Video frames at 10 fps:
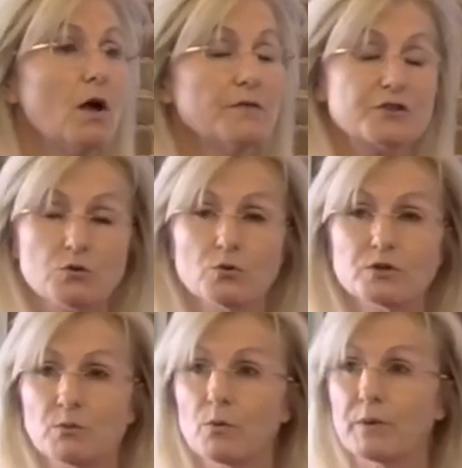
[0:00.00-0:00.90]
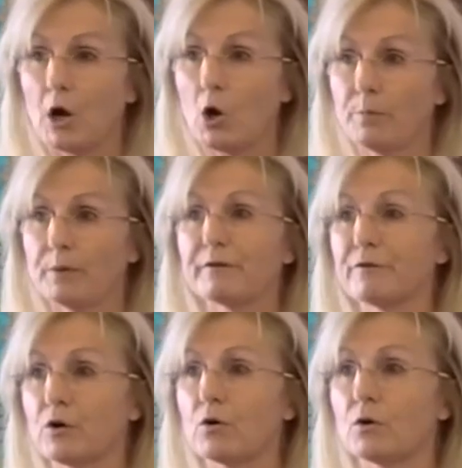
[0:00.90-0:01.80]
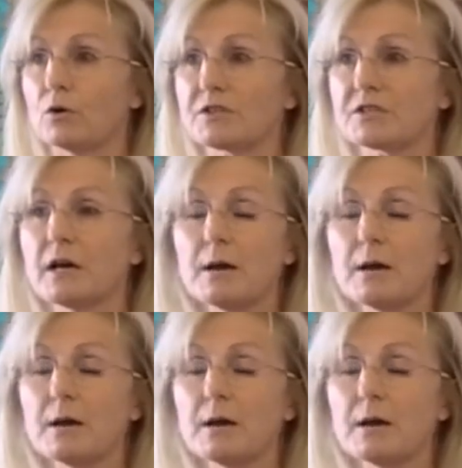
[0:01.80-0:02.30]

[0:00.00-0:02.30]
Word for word: the schools were reopened for girls